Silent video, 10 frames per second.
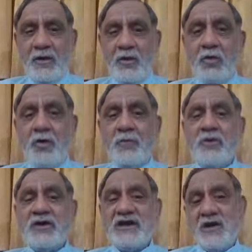
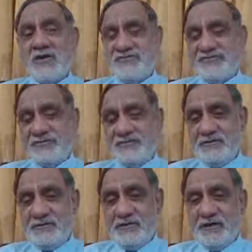Homograph.
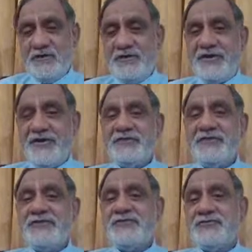
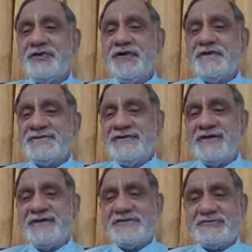Different words
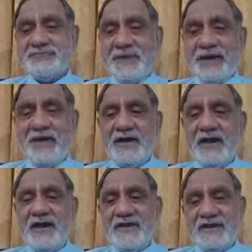that are spelled
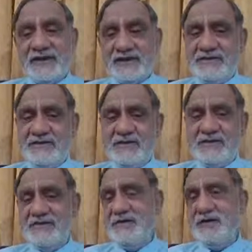
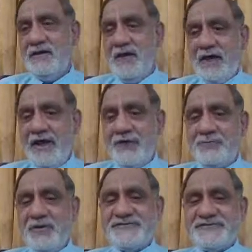identically and
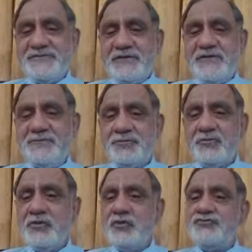possibly
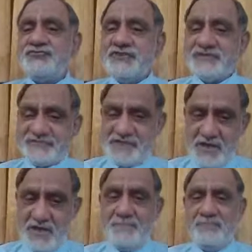pronounced the
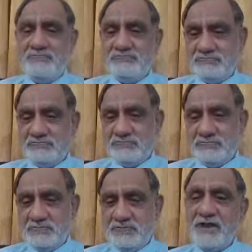same.
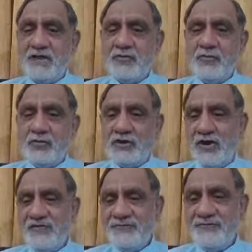They are
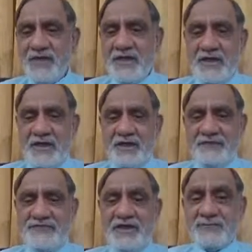homograph.
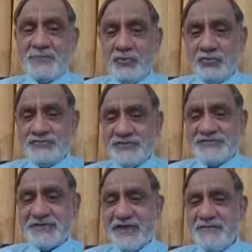If they are pronounced the
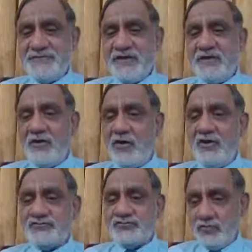same, they are
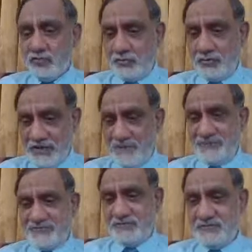also
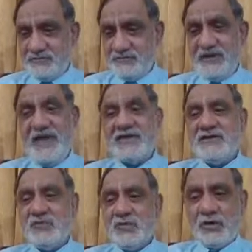homonyms, like
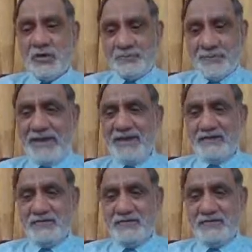the word pen,